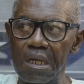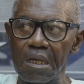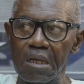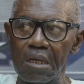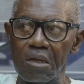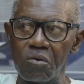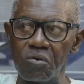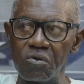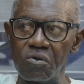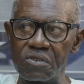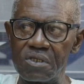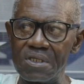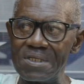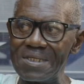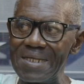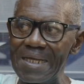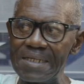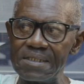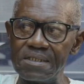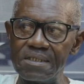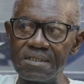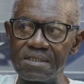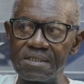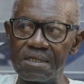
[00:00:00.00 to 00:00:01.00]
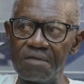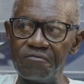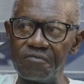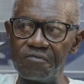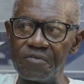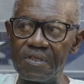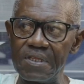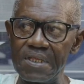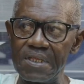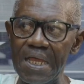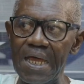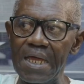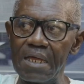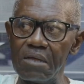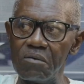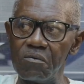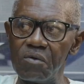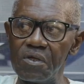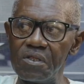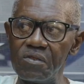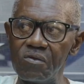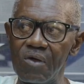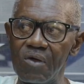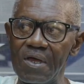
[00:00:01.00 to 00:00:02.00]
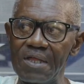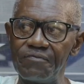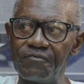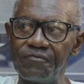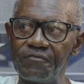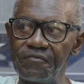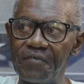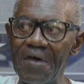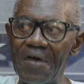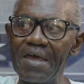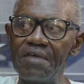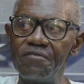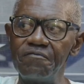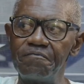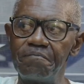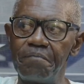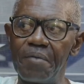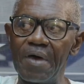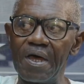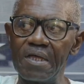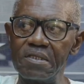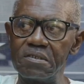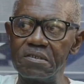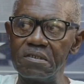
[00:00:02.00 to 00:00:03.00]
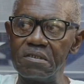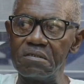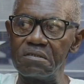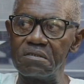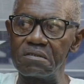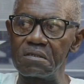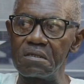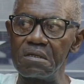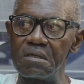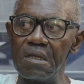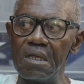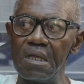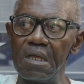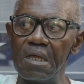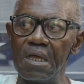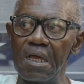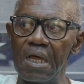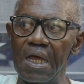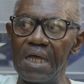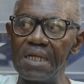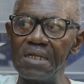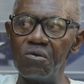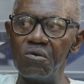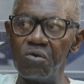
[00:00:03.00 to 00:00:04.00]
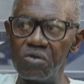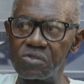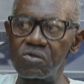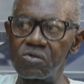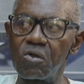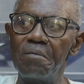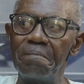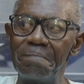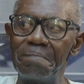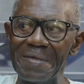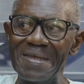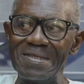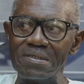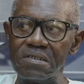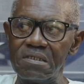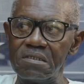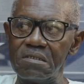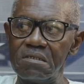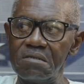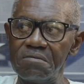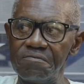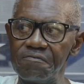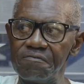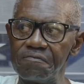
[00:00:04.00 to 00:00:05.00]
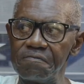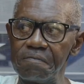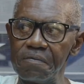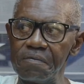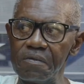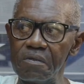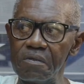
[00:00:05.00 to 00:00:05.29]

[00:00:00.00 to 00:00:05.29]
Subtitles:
was in 1979 when you had 5 parties and it was competitive, you